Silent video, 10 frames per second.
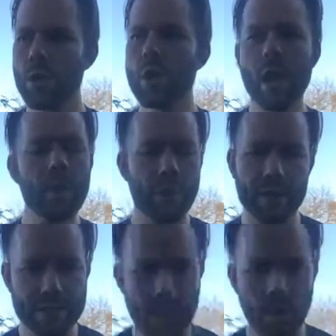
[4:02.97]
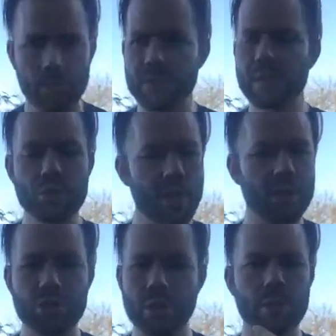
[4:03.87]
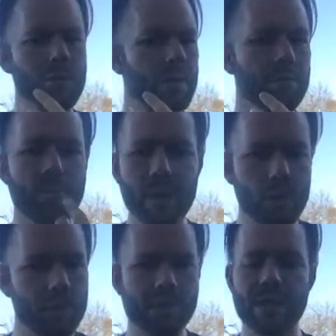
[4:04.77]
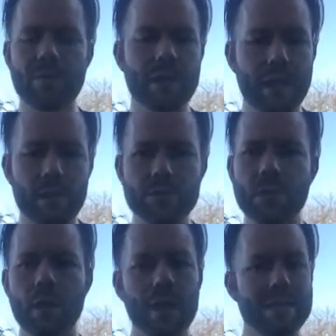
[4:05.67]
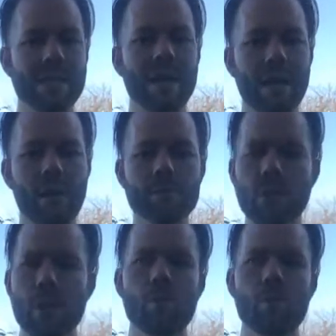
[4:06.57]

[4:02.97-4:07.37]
Nothing's helped. Injections and pills and everything else has not helped.